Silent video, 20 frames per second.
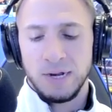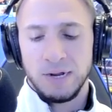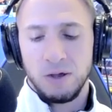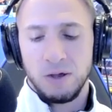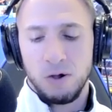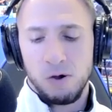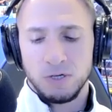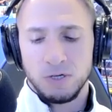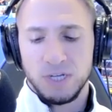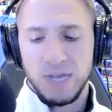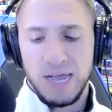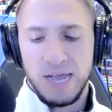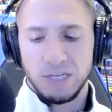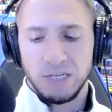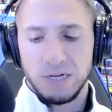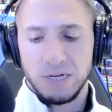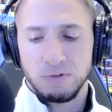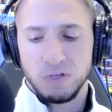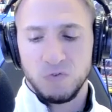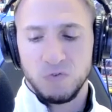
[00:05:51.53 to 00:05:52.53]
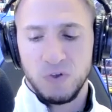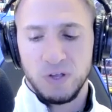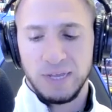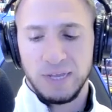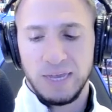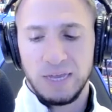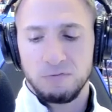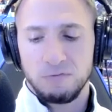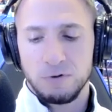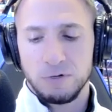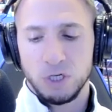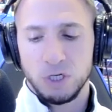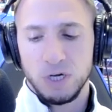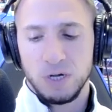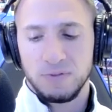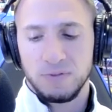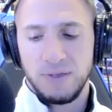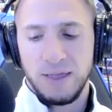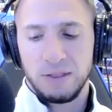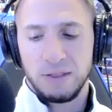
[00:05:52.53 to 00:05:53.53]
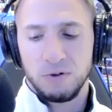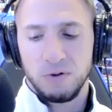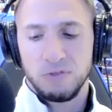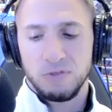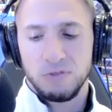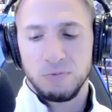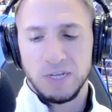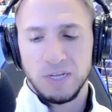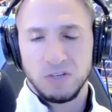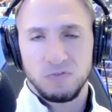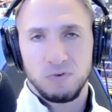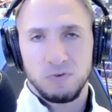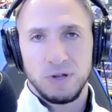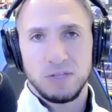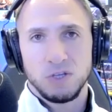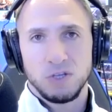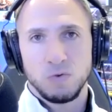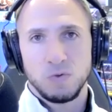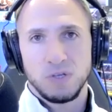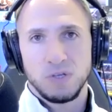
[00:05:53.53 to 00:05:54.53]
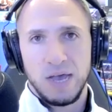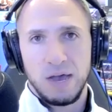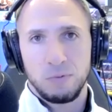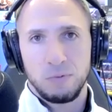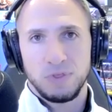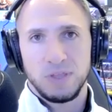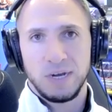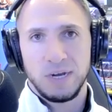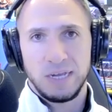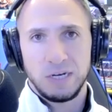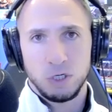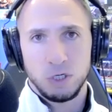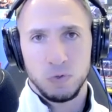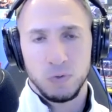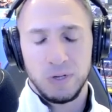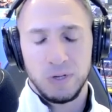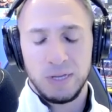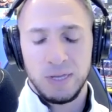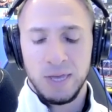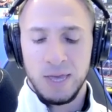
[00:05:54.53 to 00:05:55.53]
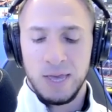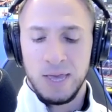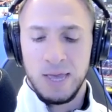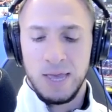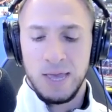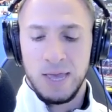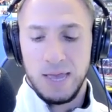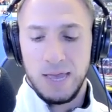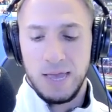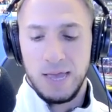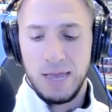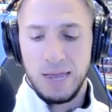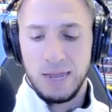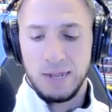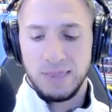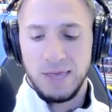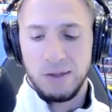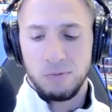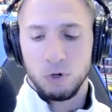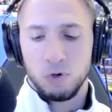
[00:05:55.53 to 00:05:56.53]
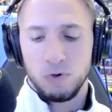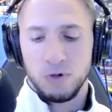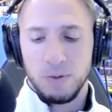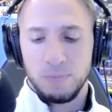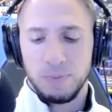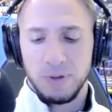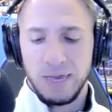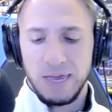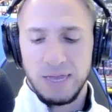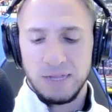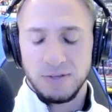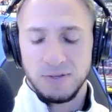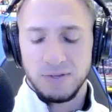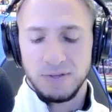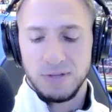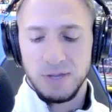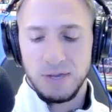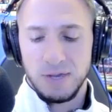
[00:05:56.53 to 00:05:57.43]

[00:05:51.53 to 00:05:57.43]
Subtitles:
Now, Orange Cassidy was filling in for Chuck Taylor of the Best Friends, who was out with an injury. And they were going up against